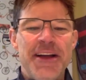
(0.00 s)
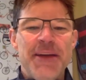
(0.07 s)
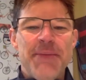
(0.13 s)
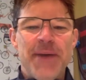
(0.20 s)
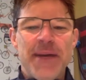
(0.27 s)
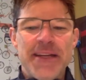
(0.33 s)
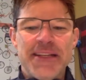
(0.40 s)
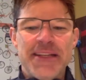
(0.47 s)

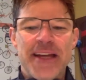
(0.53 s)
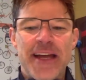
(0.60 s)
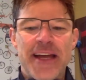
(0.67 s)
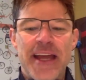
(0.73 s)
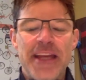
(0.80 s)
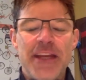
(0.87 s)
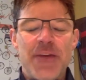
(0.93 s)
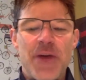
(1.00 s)
But
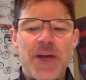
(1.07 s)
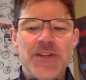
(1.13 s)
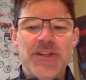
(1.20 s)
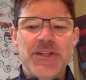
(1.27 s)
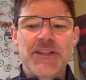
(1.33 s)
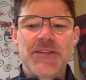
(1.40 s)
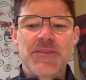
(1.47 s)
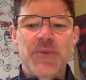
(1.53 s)
any
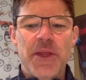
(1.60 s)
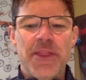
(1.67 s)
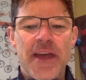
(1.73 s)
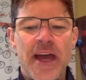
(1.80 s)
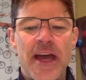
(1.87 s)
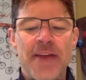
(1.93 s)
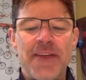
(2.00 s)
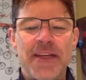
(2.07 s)
questions with
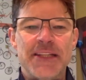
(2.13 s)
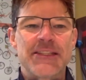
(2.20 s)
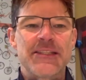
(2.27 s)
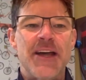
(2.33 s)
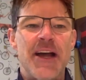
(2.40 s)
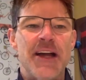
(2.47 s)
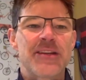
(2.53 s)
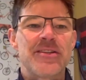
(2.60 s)
that, if you get
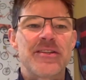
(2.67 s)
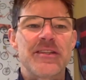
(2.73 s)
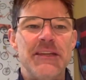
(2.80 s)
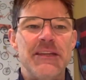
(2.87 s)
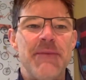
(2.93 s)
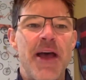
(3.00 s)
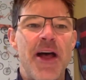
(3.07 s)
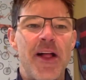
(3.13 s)
stuck, just
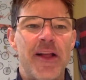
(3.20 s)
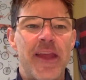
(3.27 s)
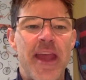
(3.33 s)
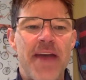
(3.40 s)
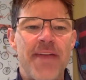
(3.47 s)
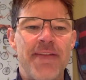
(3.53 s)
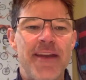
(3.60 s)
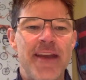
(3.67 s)
email
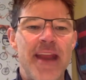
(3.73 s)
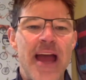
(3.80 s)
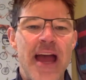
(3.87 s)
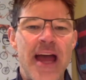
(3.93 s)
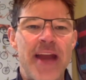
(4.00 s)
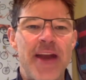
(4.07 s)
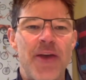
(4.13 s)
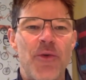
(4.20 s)

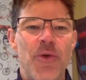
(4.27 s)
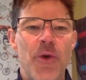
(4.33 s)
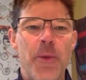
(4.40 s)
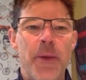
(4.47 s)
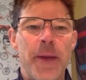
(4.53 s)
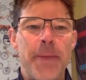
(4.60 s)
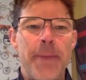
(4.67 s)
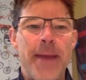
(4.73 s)

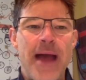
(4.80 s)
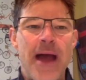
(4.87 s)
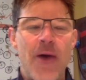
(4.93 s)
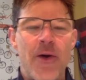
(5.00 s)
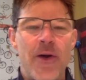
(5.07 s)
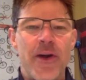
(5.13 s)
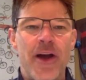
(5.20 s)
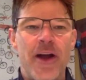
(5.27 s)

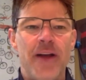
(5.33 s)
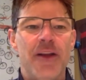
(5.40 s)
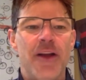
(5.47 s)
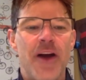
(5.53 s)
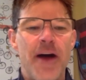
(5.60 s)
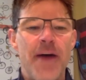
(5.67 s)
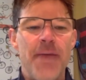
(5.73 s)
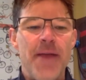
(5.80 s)

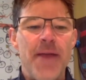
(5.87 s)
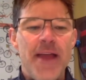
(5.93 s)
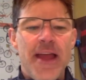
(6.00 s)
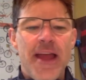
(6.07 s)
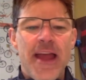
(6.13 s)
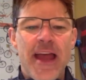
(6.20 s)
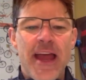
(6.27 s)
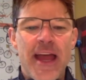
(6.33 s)
kevin@aerobicpower.com,
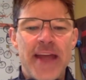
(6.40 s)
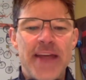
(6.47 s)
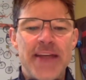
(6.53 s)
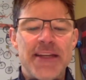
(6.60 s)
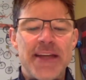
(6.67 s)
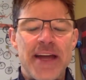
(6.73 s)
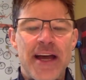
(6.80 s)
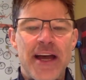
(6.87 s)
and
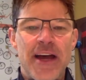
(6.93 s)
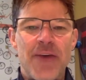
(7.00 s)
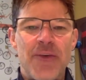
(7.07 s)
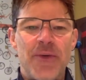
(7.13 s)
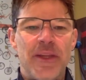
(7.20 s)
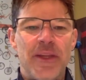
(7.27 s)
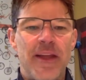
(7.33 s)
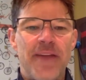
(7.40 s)

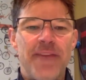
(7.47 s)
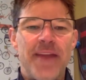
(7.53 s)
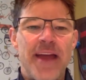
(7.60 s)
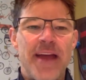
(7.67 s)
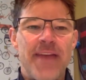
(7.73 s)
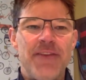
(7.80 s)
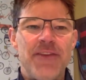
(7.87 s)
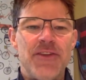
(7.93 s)
we'd love to
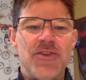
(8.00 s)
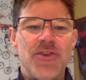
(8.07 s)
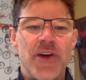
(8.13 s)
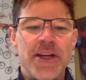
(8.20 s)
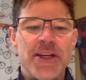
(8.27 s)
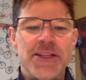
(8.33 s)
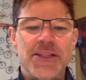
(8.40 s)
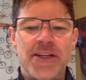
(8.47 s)
have you
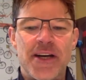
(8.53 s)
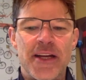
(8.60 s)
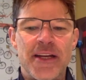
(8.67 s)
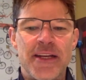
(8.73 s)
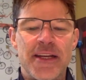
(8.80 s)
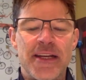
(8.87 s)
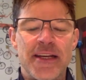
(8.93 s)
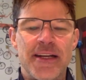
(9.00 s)
join us
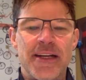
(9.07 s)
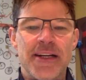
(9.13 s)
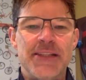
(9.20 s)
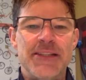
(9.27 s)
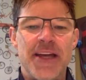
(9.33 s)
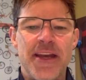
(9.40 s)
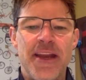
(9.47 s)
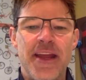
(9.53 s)
on
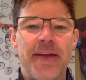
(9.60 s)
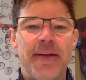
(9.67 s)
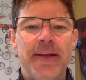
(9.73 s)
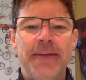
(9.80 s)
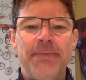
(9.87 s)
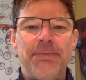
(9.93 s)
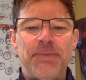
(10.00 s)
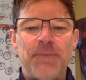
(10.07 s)
Sunday.
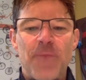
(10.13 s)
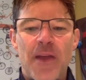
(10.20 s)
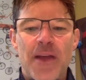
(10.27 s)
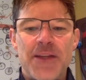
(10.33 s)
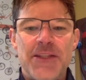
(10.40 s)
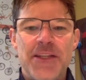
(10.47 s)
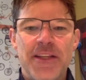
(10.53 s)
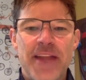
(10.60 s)

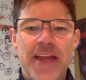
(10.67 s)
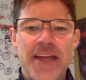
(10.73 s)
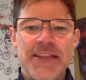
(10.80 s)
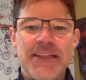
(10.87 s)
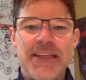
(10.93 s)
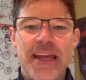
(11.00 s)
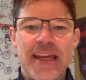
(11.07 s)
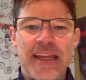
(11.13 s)
Until then,
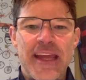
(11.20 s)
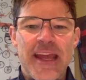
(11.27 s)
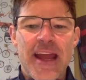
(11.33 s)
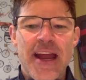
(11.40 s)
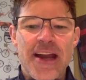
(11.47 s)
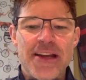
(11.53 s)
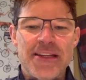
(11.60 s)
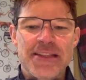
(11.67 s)
take
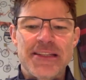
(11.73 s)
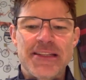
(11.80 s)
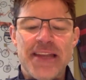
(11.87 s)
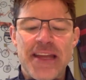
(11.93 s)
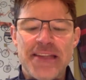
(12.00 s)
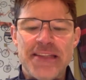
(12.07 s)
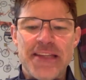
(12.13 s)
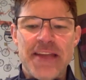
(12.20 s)
care,
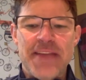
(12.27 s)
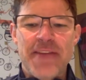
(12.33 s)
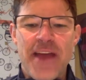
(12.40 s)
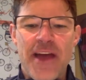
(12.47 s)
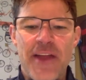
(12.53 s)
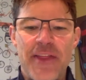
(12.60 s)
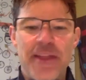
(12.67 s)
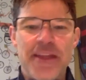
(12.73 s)
stay safe and
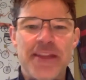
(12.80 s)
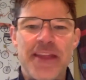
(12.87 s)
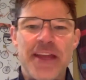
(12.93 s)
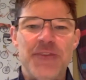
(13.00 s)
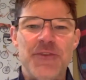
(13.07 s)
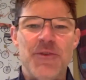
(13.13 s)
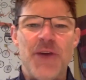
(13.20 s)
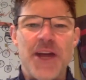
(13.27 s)
healthy, and
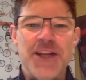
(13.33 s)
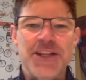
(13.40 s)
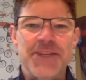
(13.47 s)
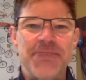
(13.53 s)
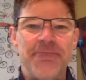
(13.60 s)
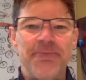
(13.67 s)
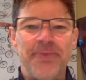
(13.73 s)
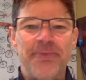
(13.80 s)
thanks for watching.
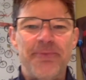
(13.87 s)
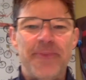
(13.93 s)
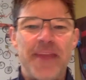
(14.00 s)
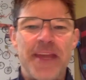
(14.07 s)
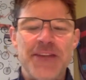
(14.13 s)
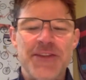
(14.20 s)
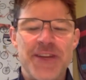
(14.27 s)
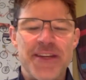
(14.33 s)

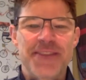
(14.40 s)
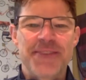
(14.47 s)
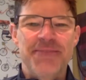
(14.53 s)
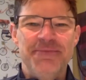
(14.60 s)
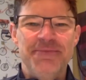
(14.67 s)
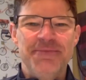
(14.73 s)
Thanks, Chris.